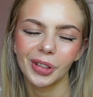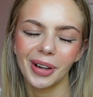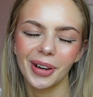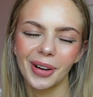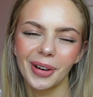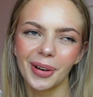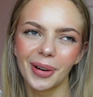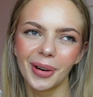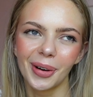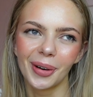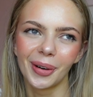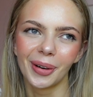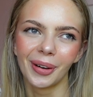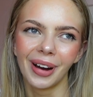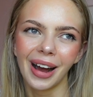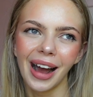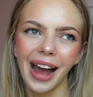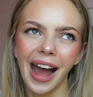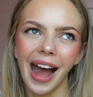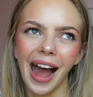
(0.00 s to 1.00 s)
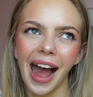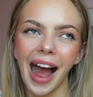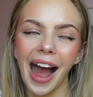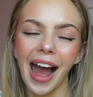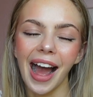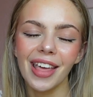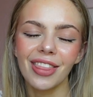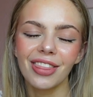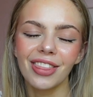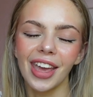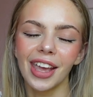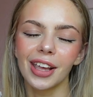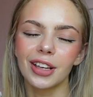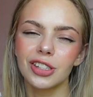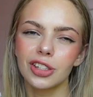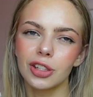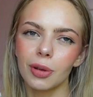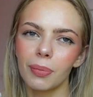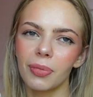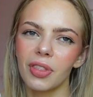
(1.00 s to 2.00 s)
I think
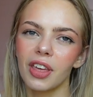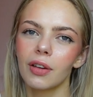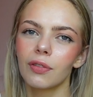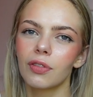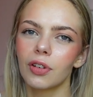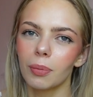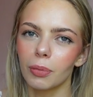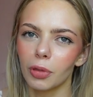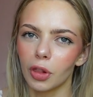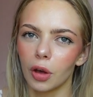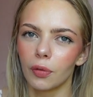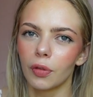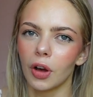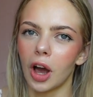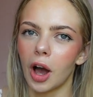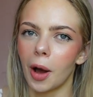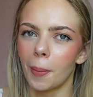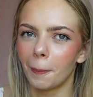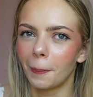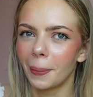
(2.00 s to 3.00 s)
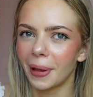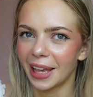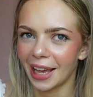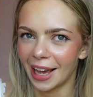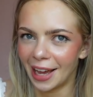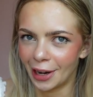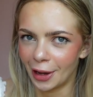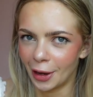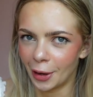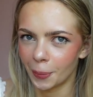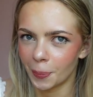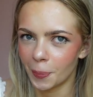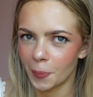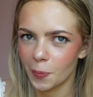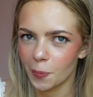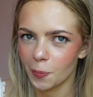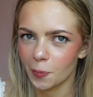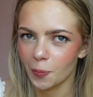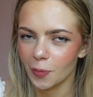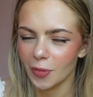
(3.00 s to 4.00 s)
something from Lover on piano,
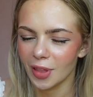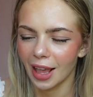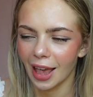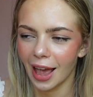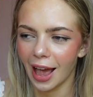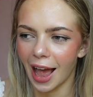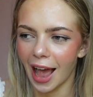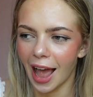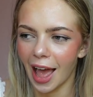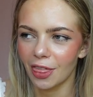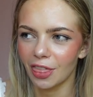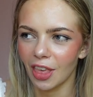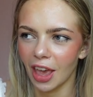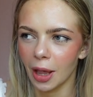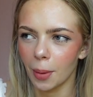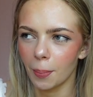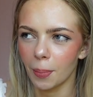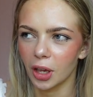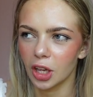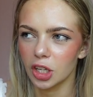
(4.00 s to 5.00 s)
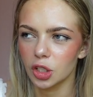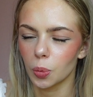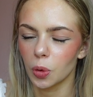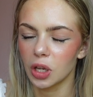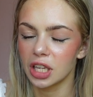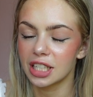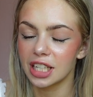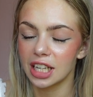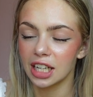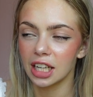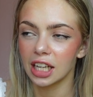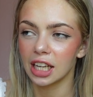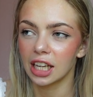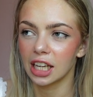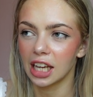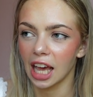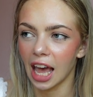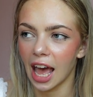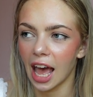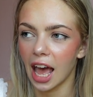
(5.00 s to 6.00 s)
I think, because we
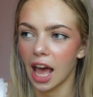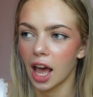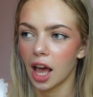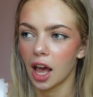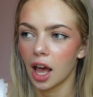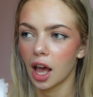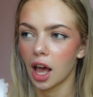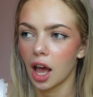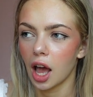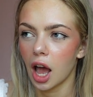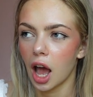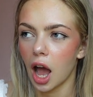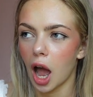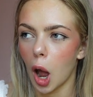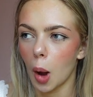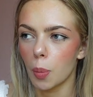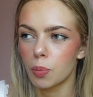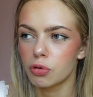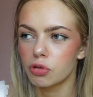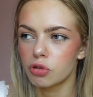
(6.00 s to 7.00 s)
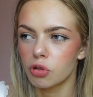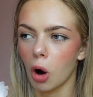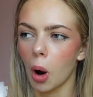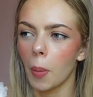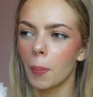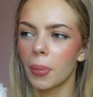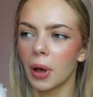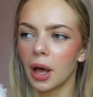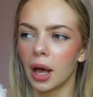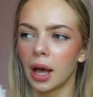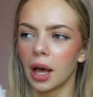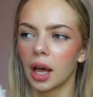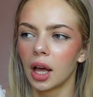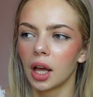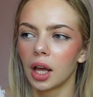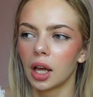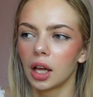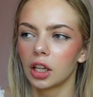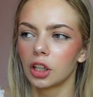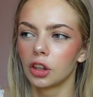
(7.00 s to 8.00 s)
didn't get a proper
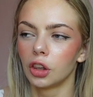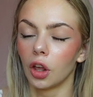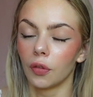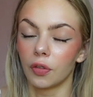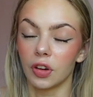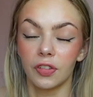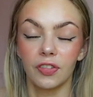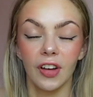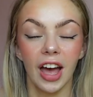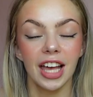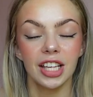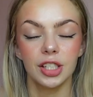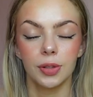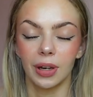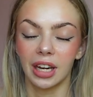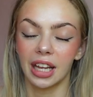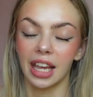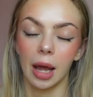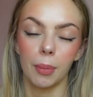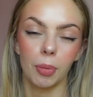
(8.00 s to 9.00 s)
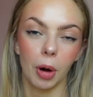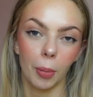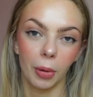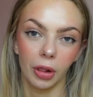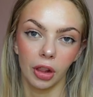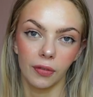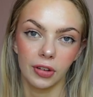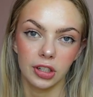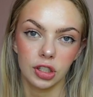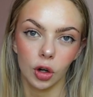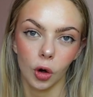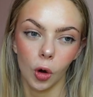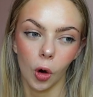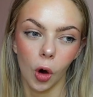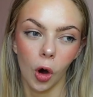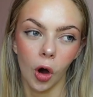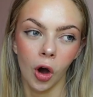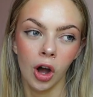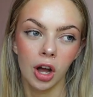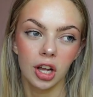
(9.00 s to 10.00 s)
Lover Fest. We didn't get a proper Lover
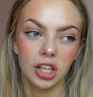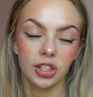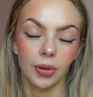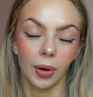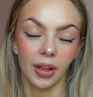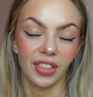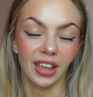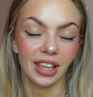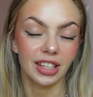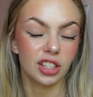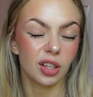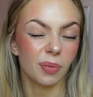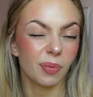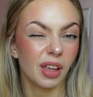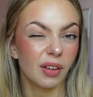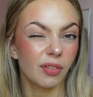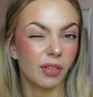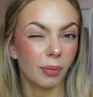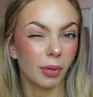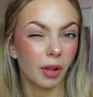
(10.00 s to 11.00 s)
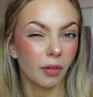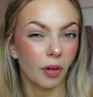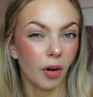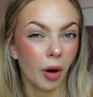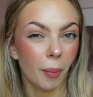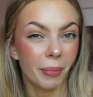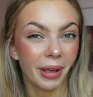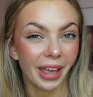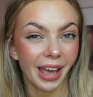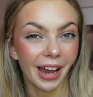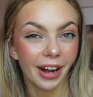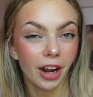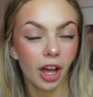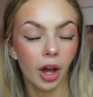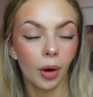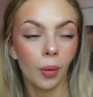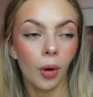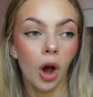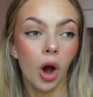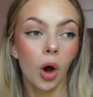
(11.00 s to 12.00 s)
tour. So I think something from Lover on
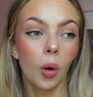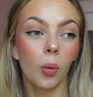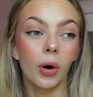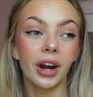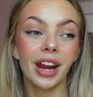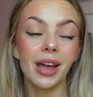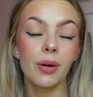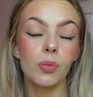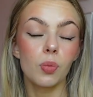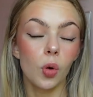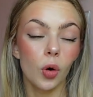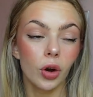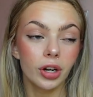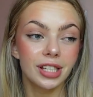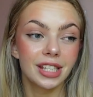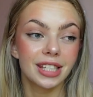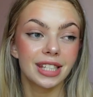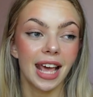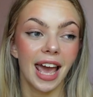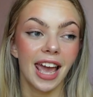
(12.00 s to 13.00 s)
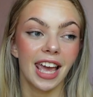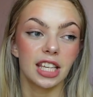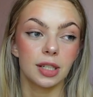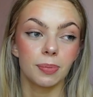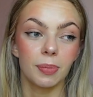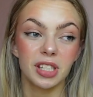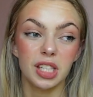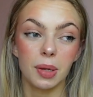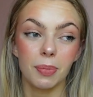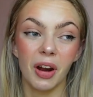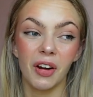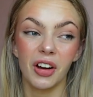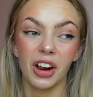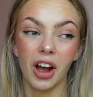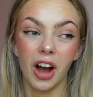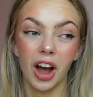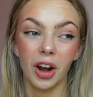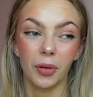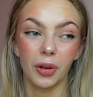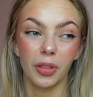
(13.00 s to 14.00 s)
piano. What I would say is Miss
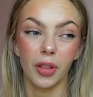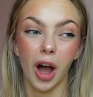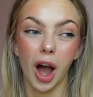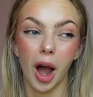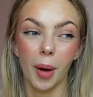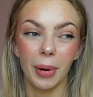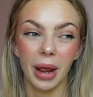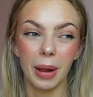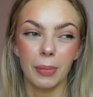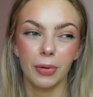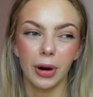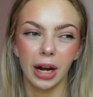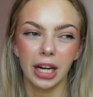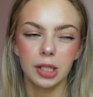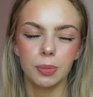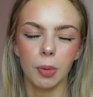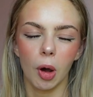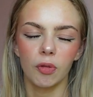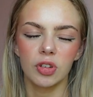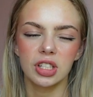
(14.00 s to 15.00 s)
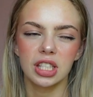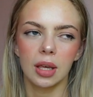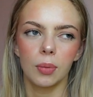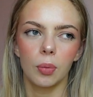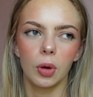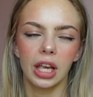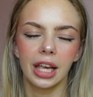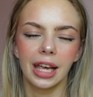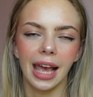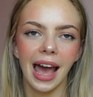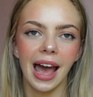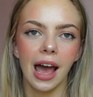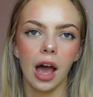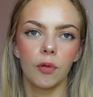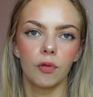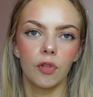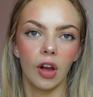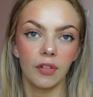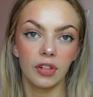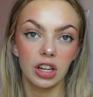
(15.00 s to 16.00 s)
Americana and the Heartbreak Prince, but obviously we get a
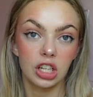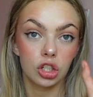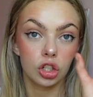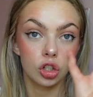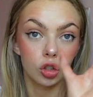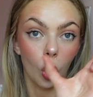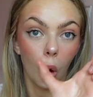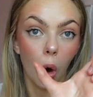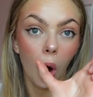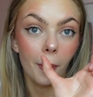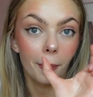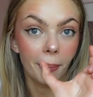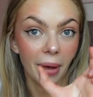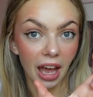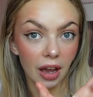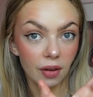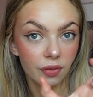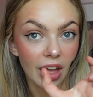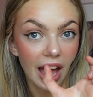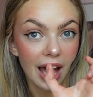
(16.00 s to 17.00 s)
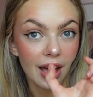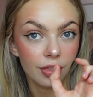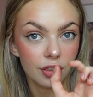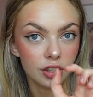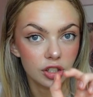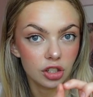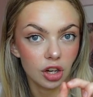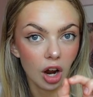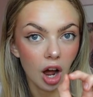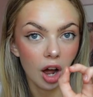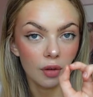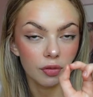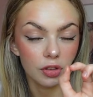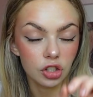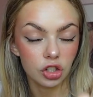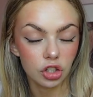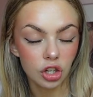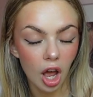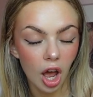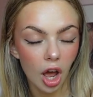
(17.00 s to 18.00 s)
very short bit of that at the start of the
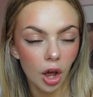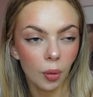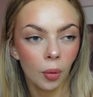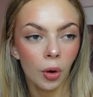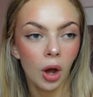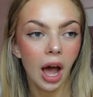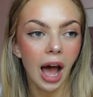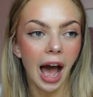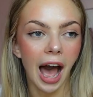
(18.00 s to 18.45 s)
show.